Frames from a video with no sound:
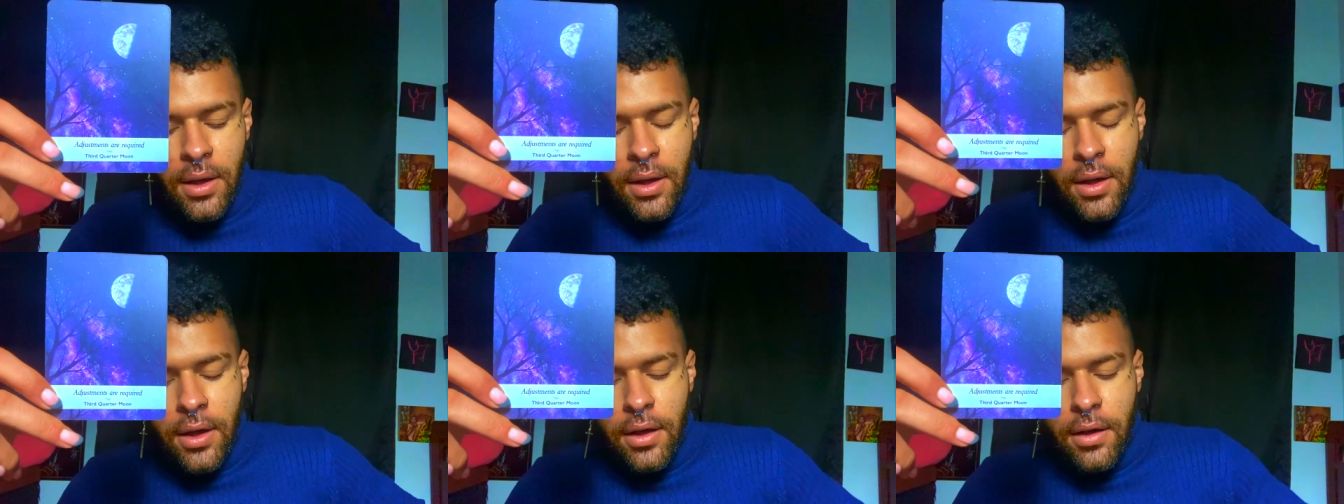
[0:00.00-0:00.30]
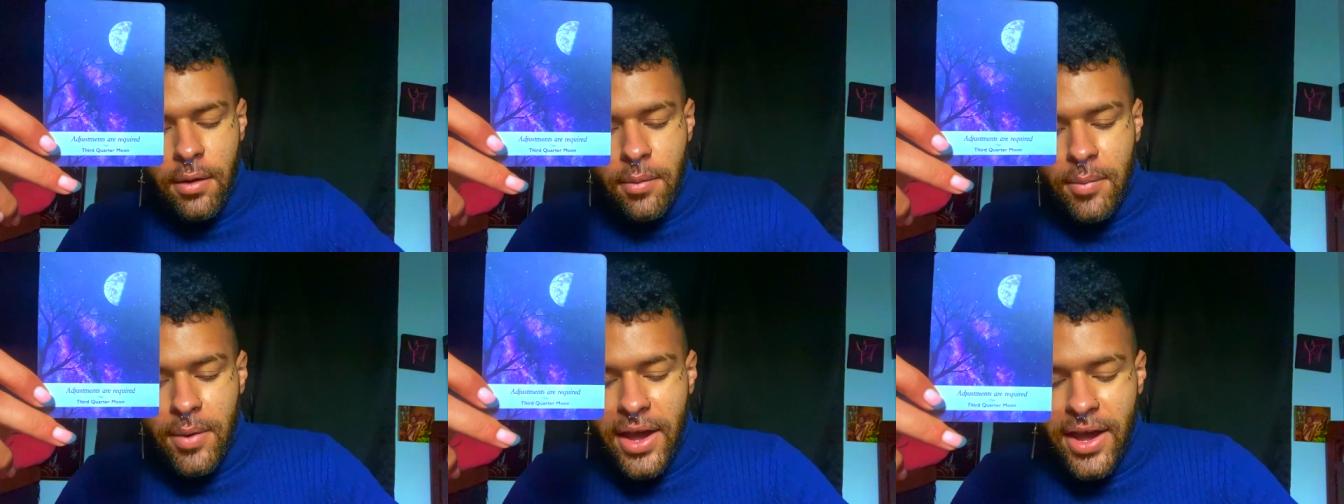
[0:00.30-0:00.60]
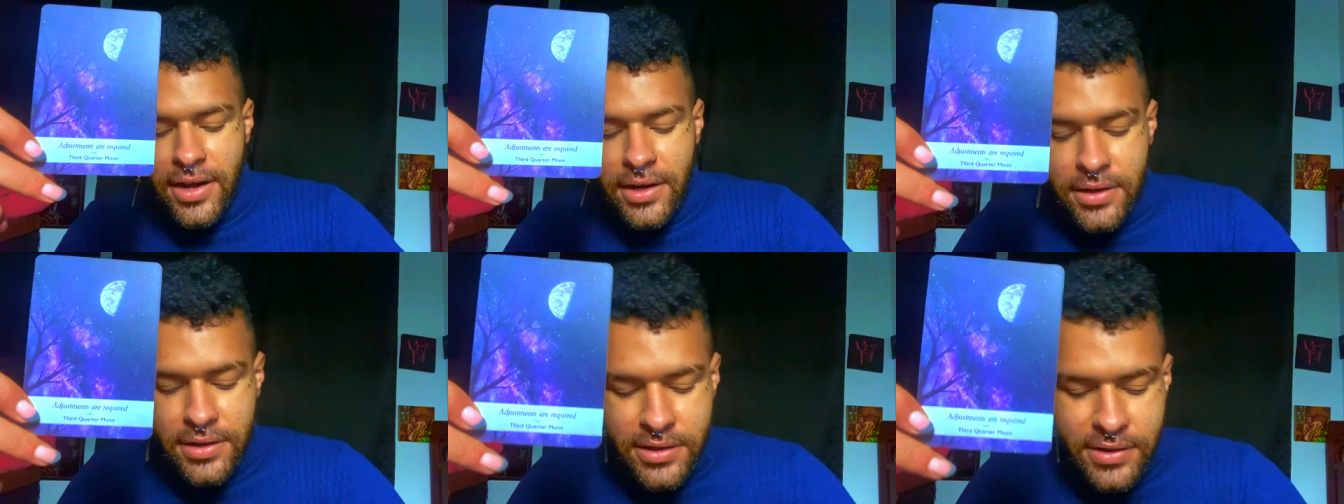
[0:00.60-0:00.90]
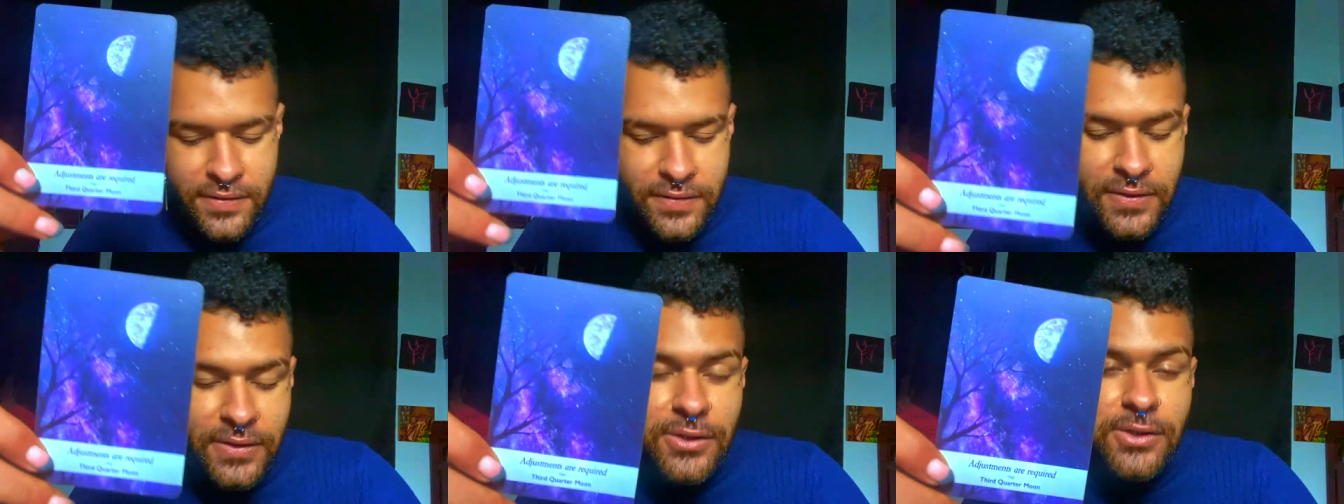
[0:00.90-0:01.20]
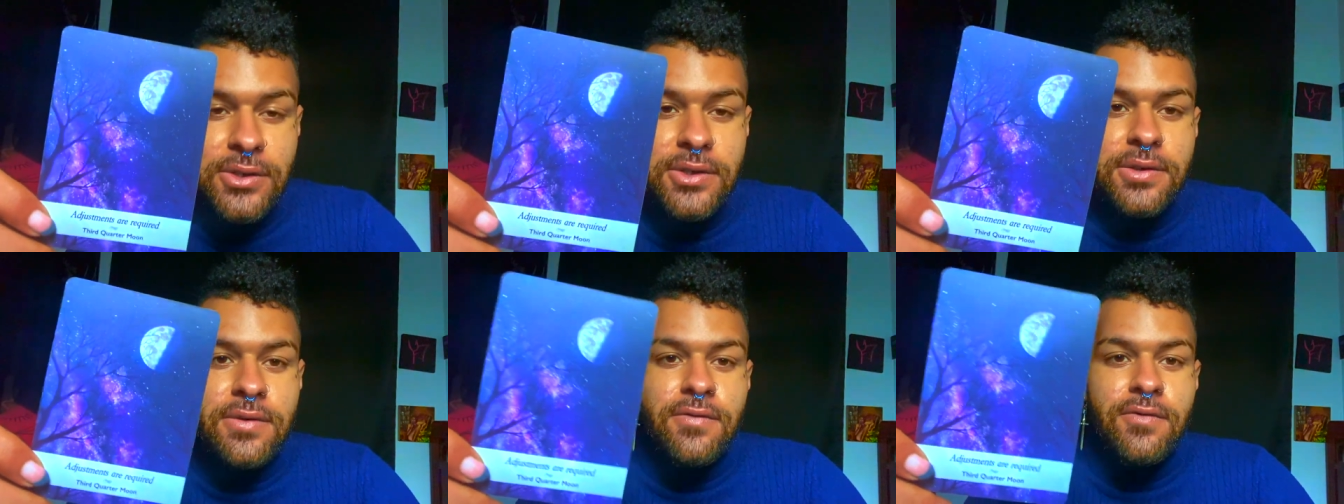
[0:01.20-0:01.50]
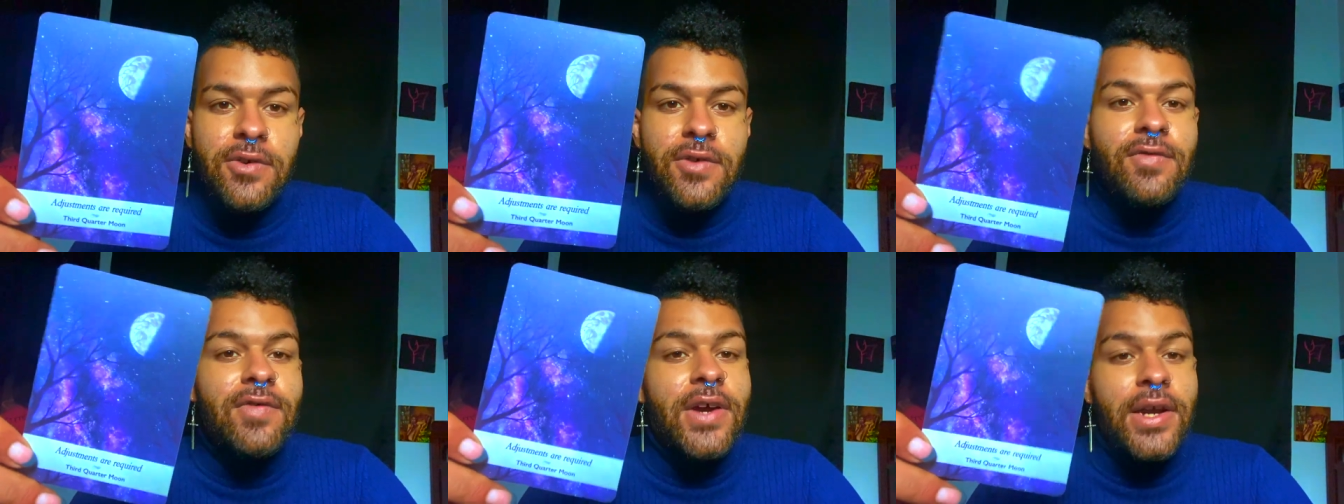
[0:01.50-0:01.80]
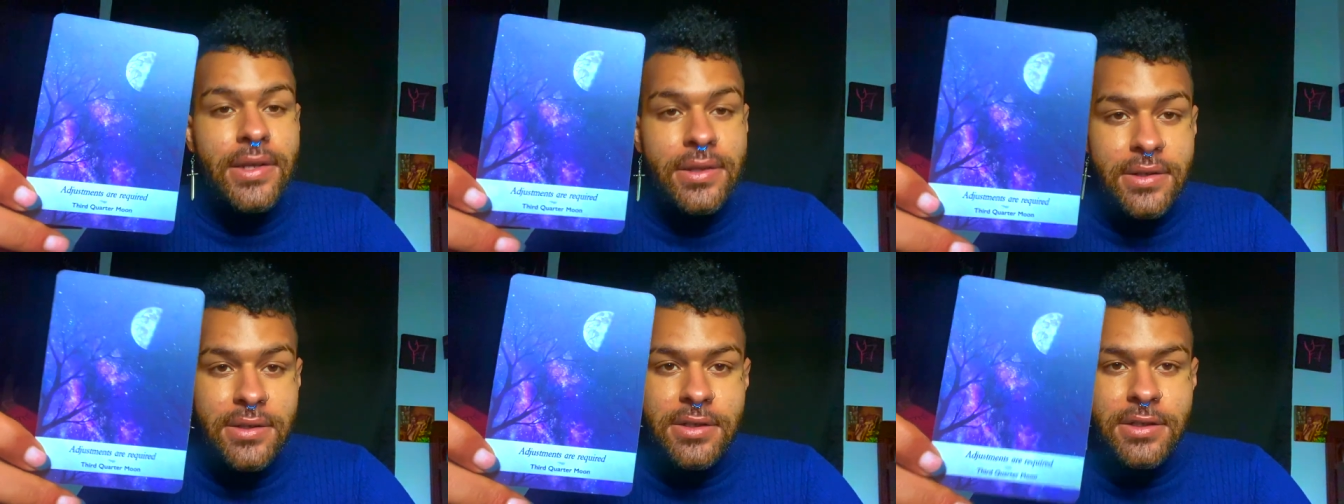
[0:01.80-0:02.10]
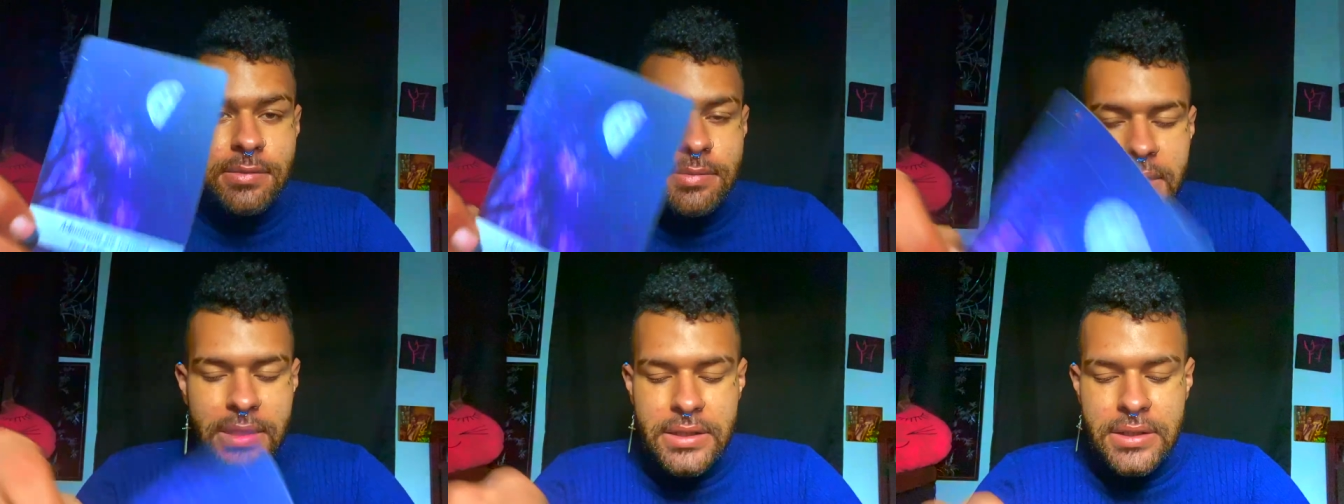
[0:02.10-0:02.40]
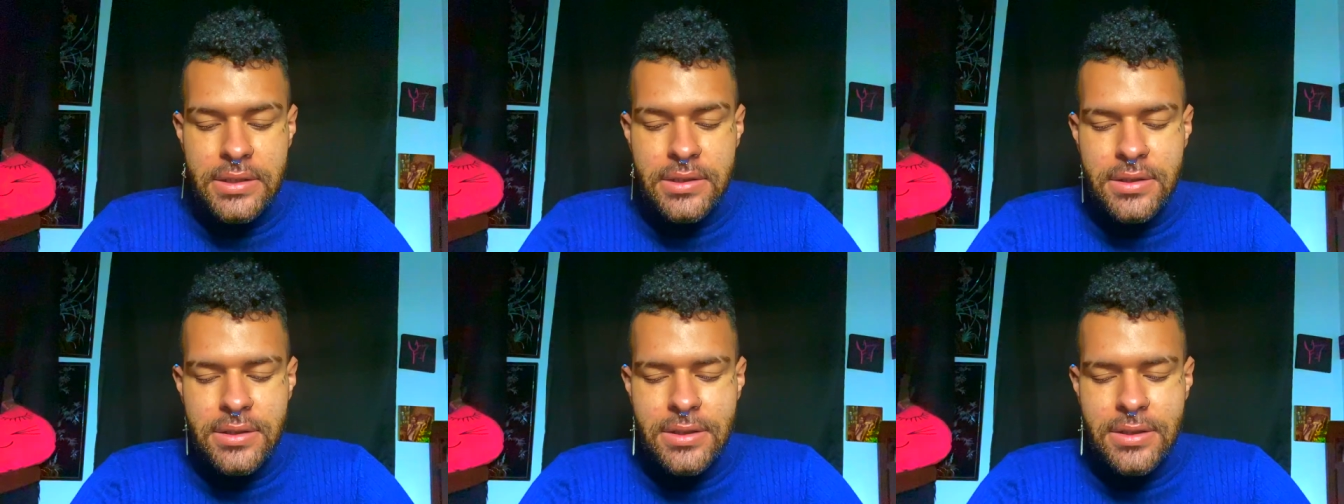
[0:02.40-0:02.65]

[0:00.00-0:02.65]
um, additives to refine this message,